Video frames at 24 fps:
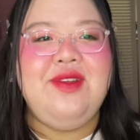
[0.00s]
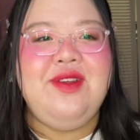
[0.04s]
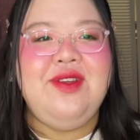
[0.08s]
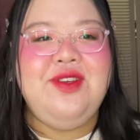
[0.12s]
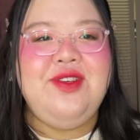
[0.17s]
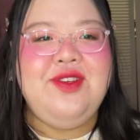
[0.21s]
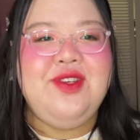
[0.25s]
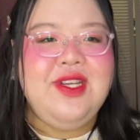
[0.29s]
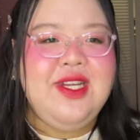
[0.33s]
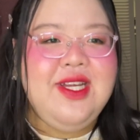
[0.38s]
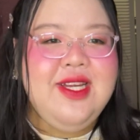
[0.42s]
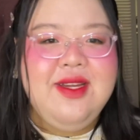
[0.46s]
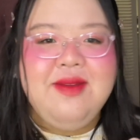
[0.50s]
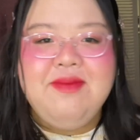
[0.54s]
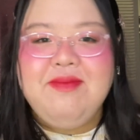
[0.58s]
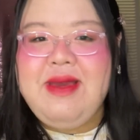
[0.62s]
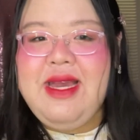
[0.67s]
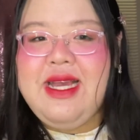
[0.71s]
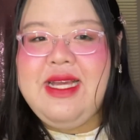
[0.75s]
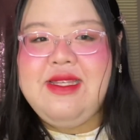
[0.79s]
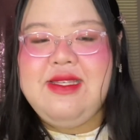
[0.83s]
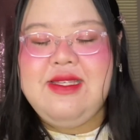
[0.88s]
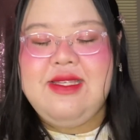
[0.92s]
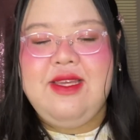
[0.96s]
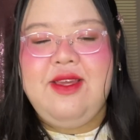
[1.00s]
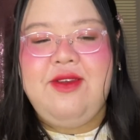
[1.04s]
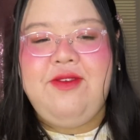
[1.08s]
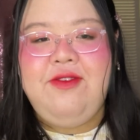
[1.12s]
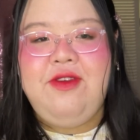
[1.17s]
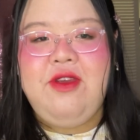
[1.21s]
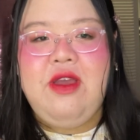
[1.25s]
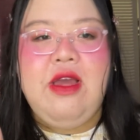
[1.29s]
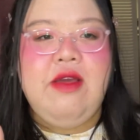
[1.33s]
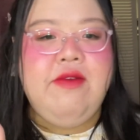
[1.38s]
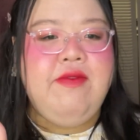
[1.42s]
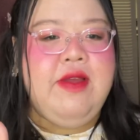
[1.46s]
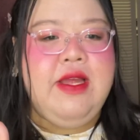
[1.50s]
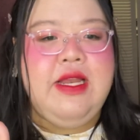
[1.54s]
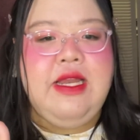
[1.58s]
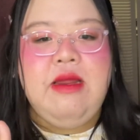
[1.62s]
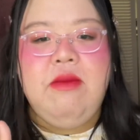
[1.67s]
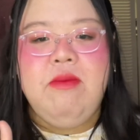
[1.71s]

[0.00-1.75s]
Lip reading: drink meds if you have any